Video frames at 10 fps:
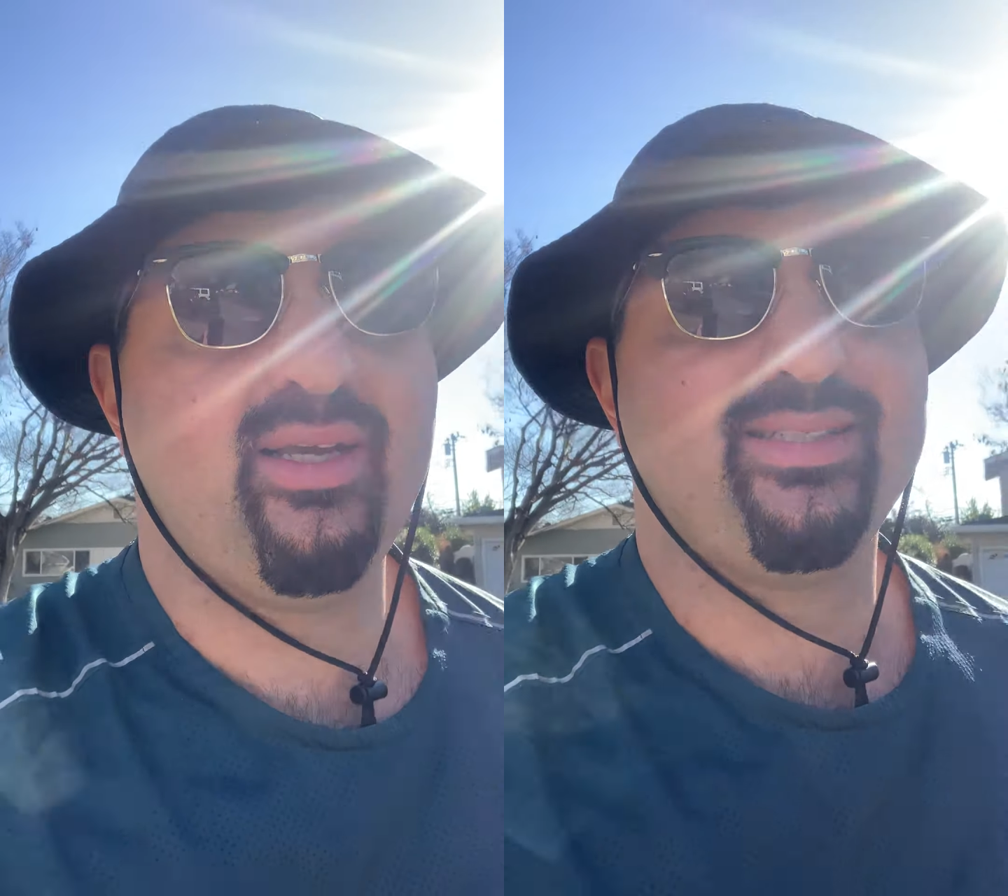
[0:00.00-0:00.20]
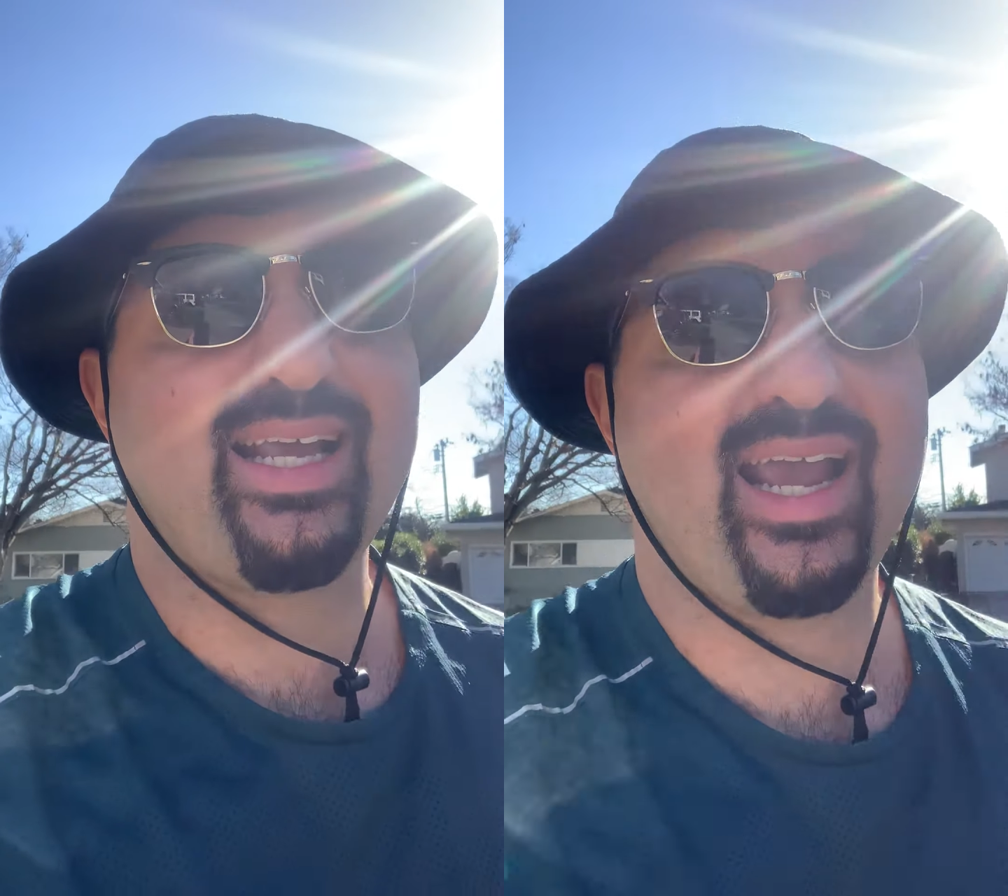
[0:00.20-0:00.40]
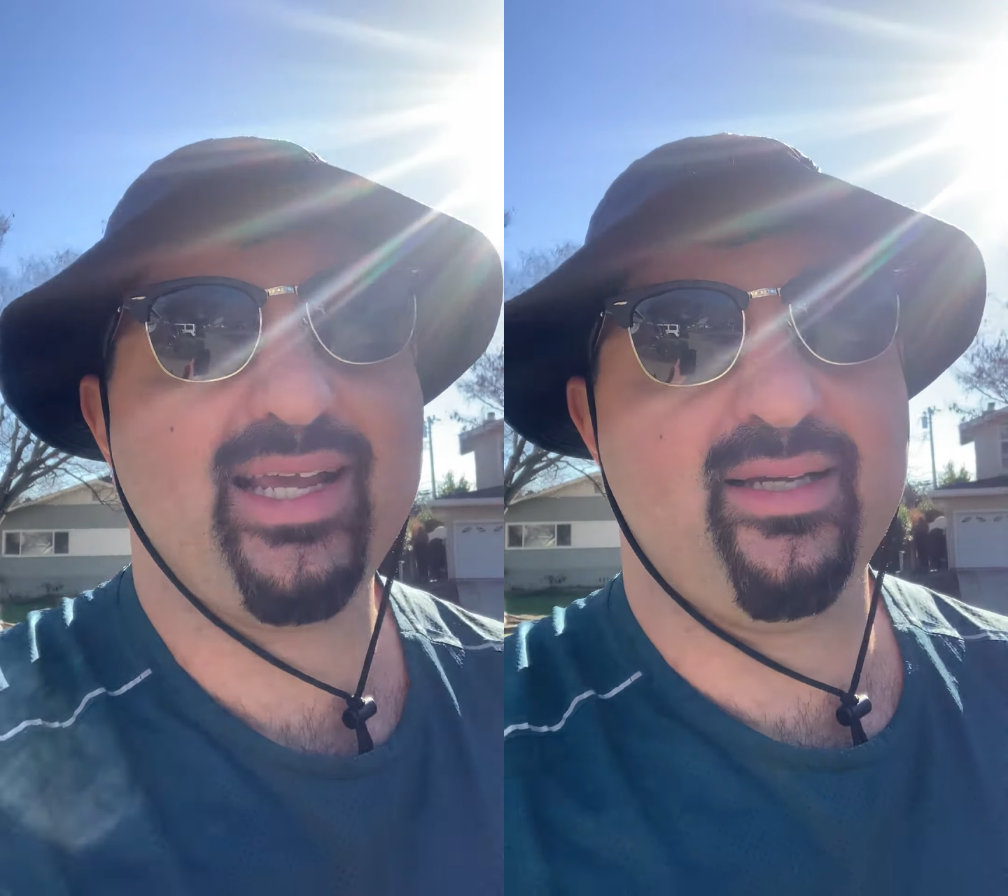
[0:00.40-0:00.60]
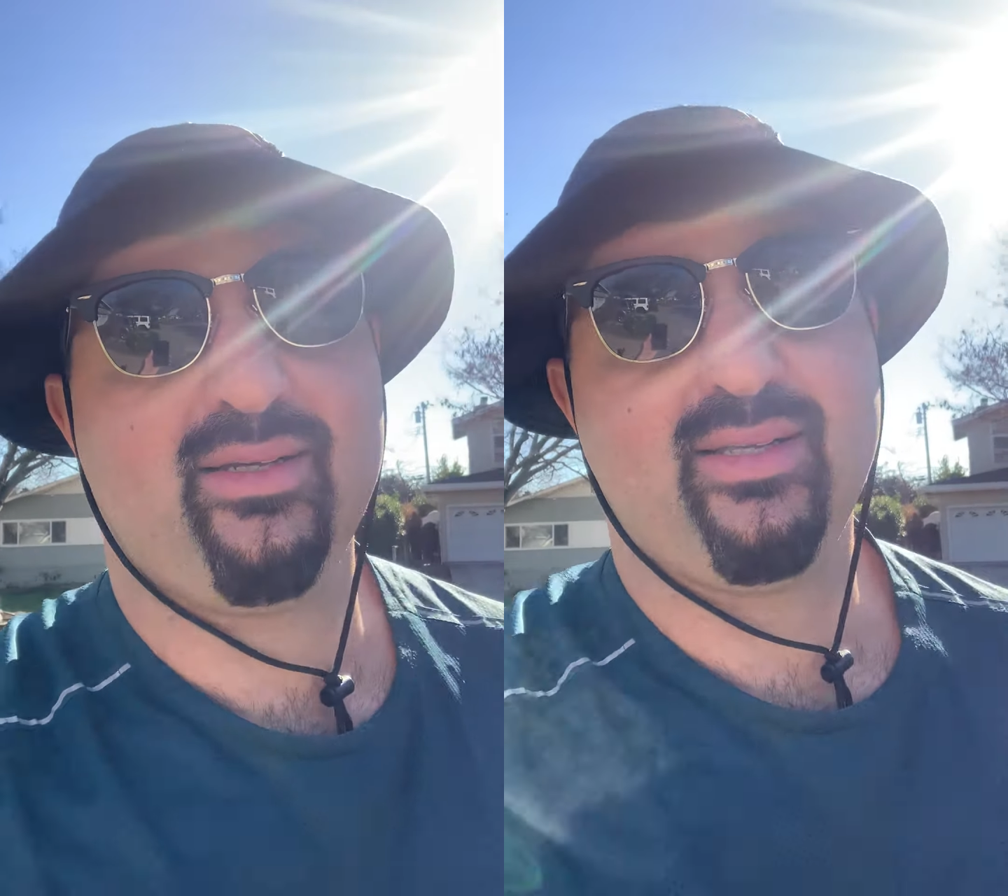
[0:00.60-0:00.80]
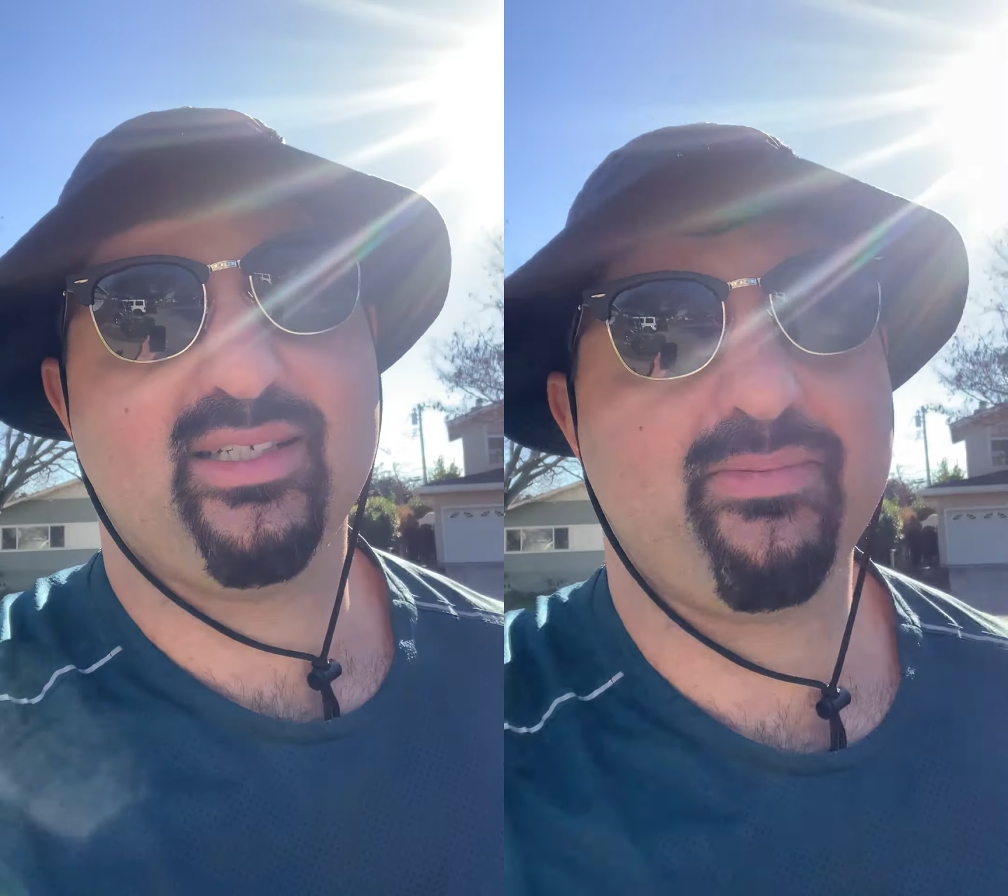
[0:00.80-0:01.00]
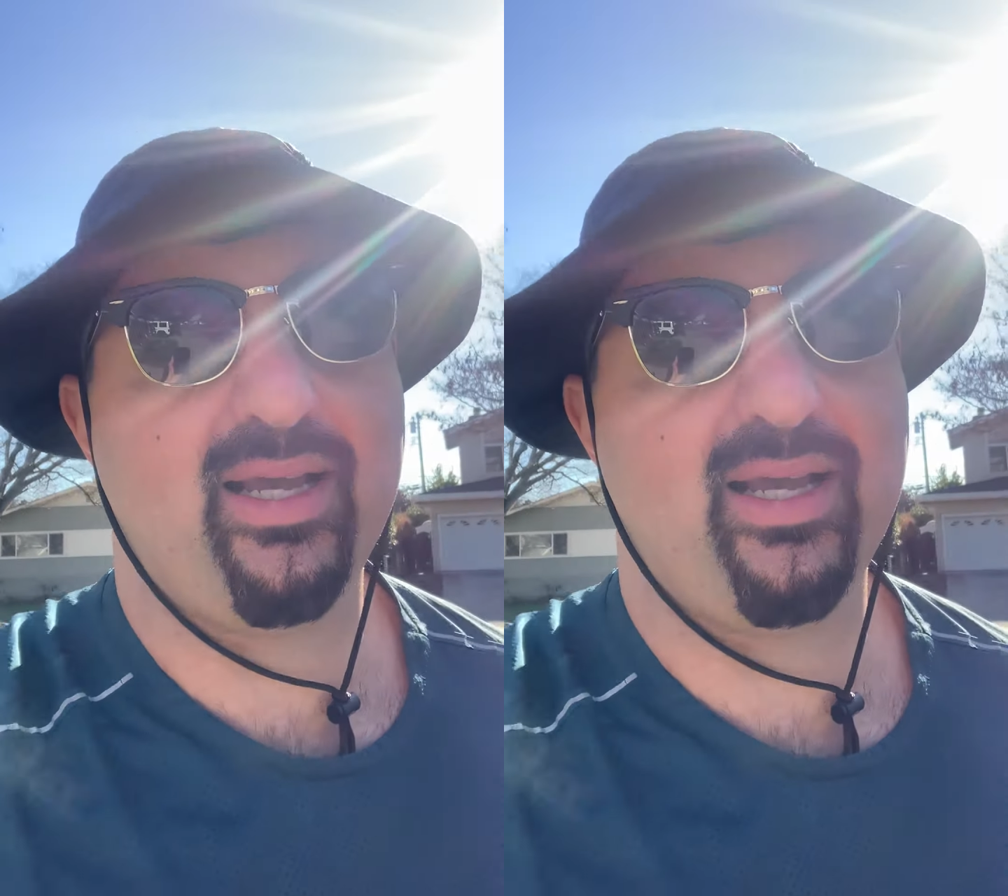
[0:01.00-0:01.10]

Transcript: say is,